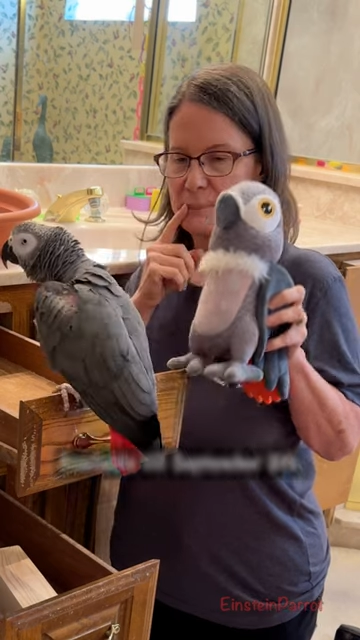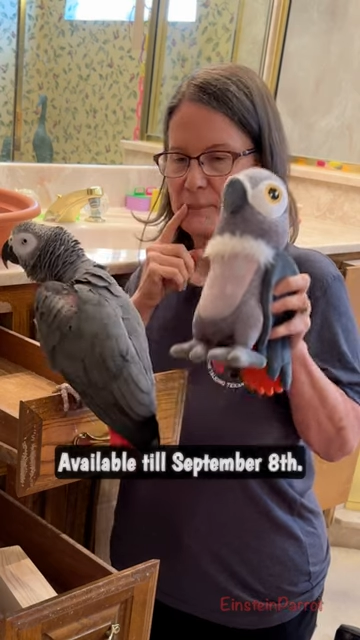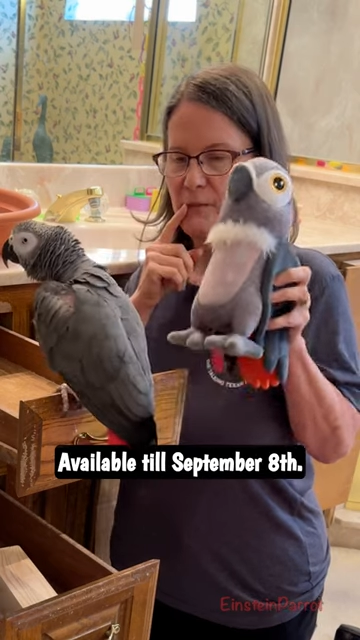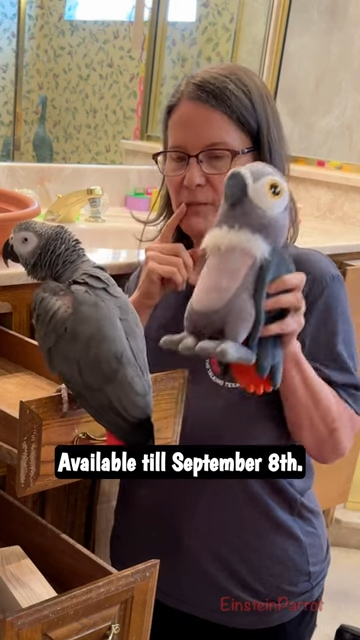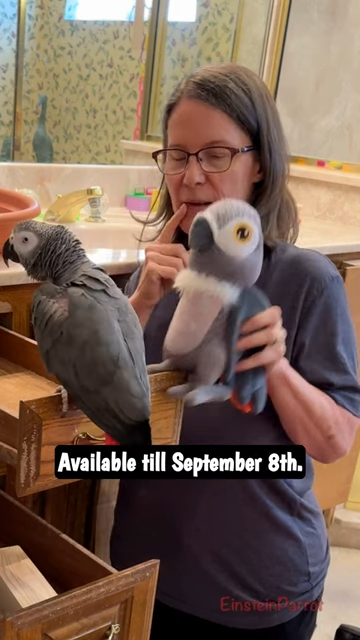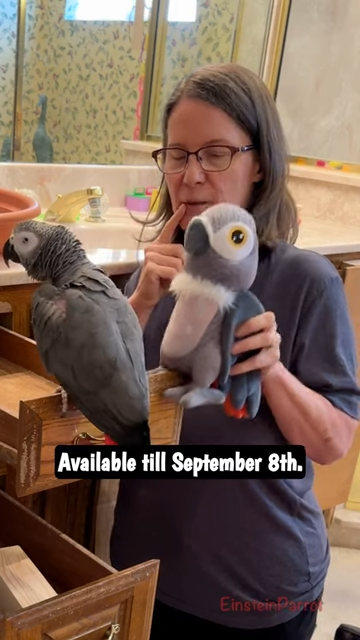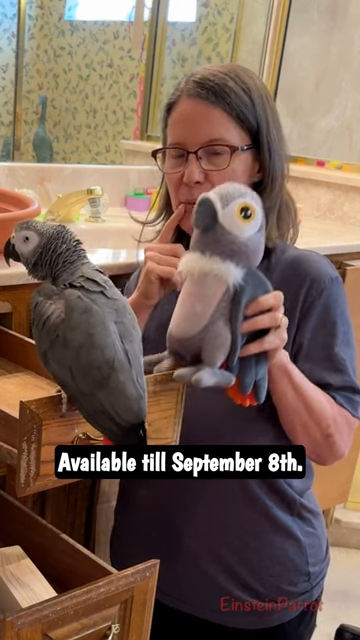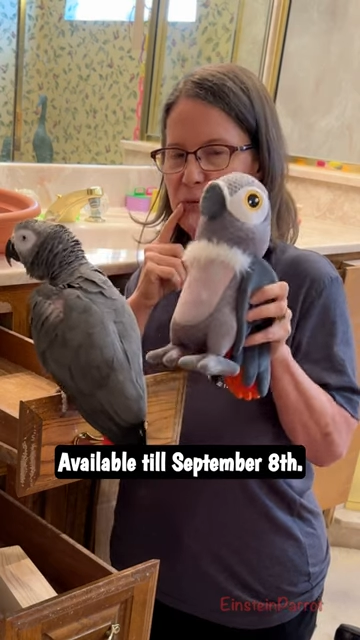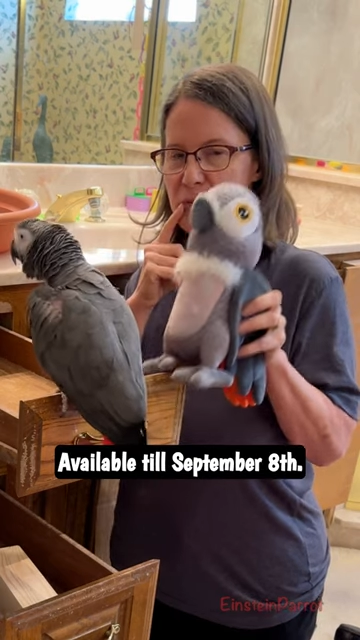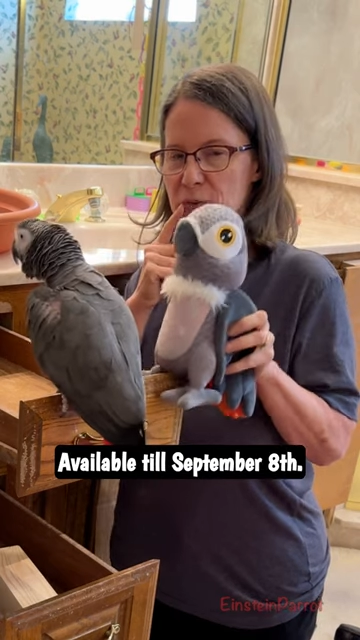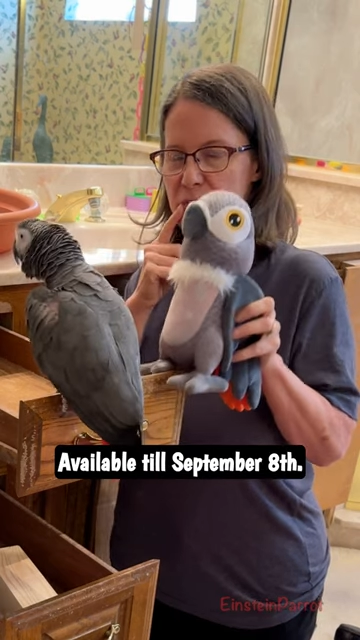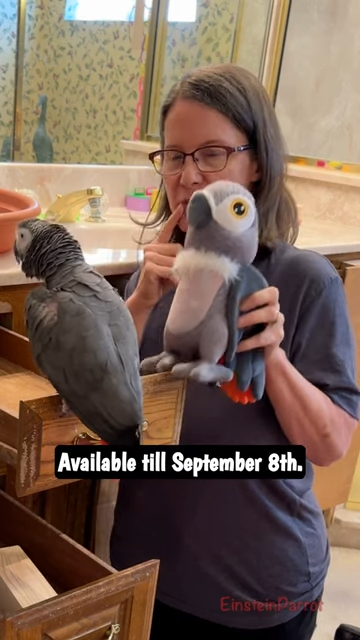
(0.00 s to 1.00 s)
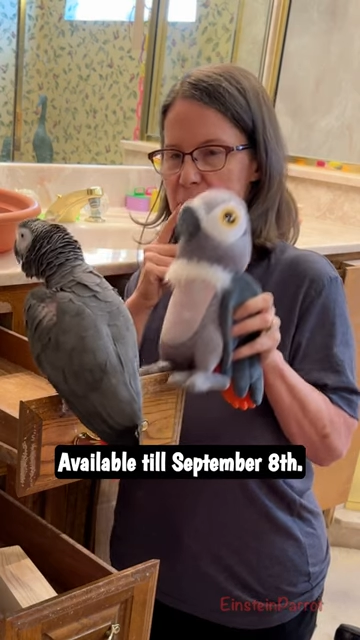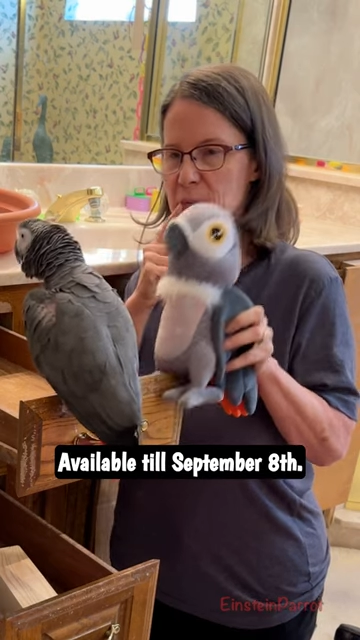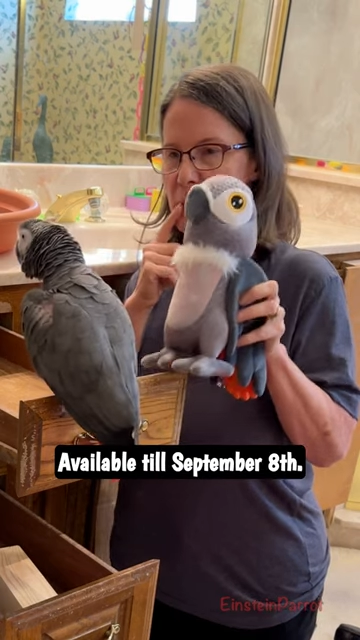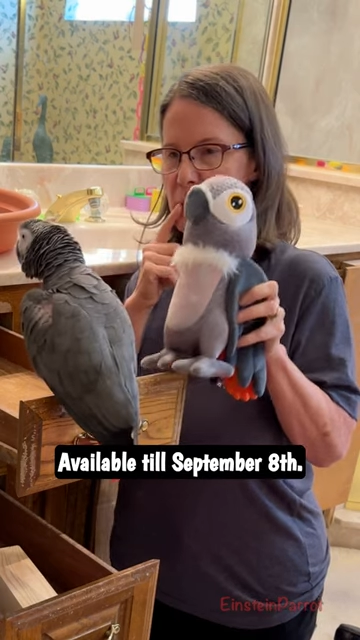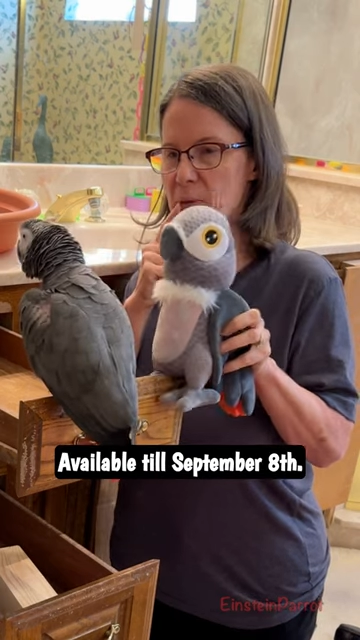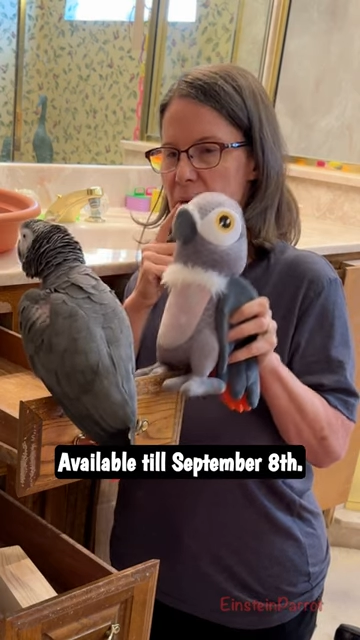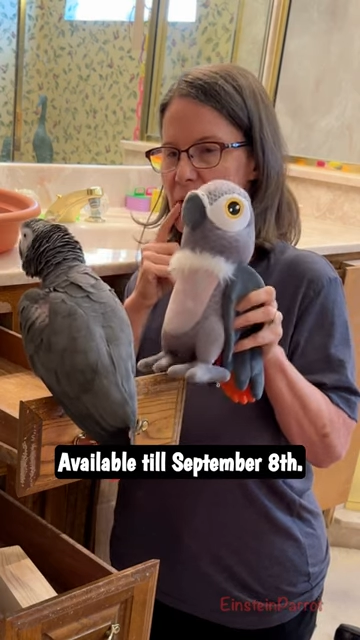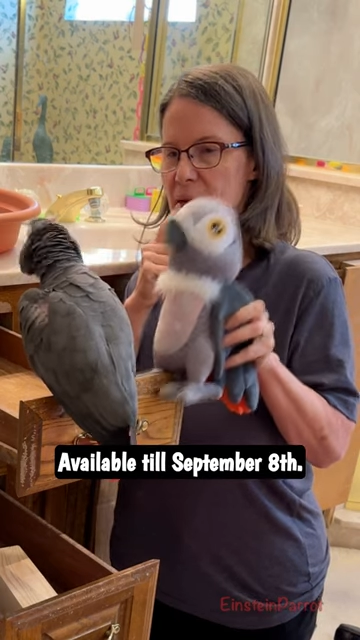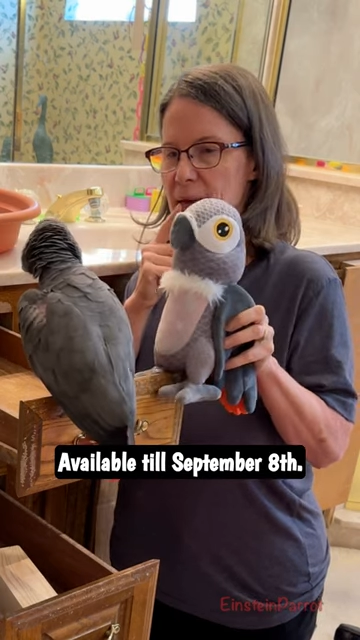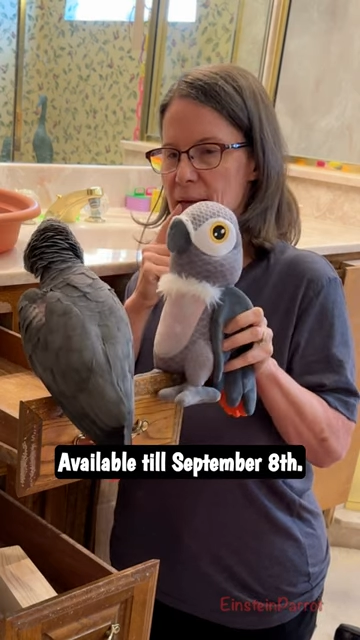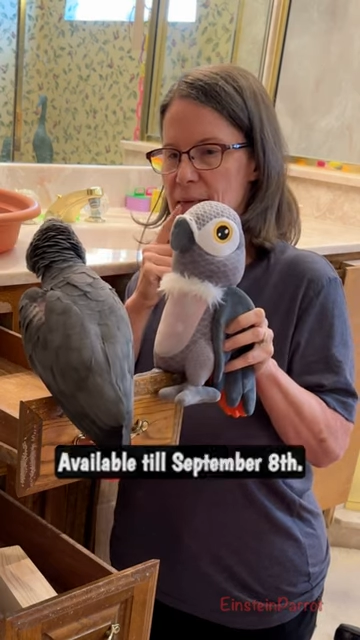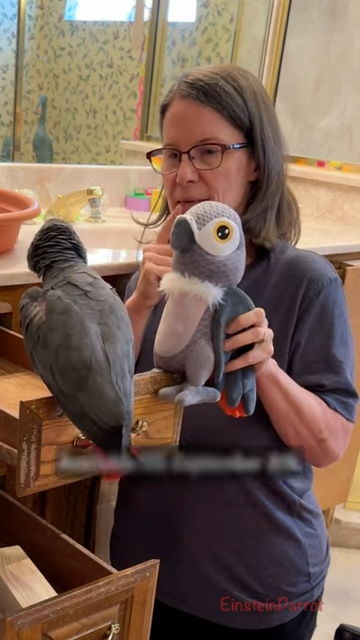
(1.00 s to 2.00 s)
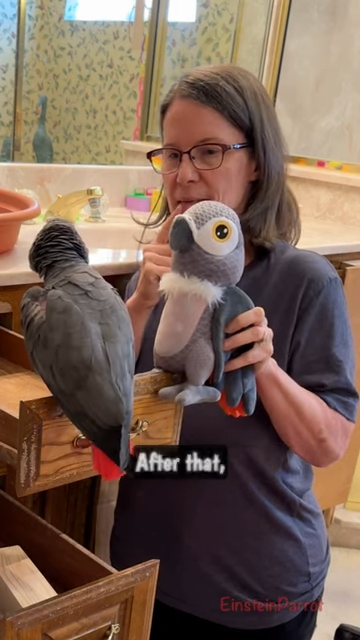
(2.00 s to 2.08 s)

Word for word: available till September 8th.